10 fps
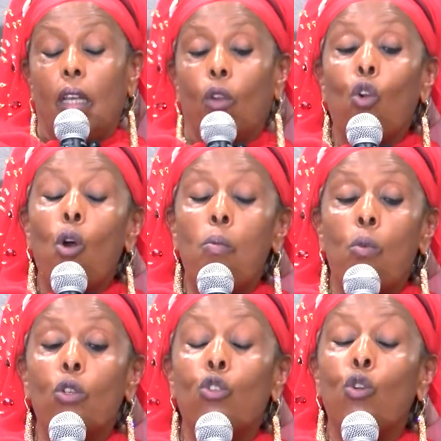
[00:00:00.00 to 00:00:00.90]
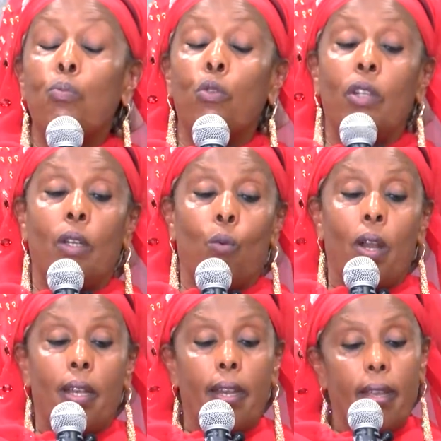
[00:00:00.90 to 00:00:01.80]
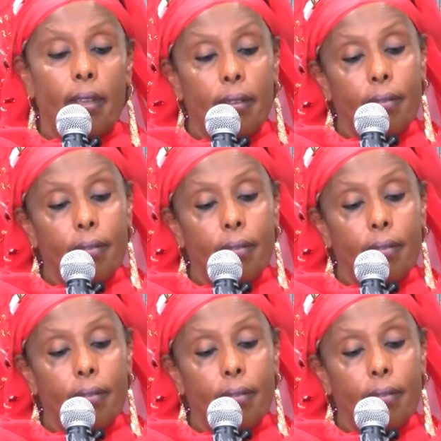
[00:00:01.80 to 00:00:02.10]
Rome was not built in one day.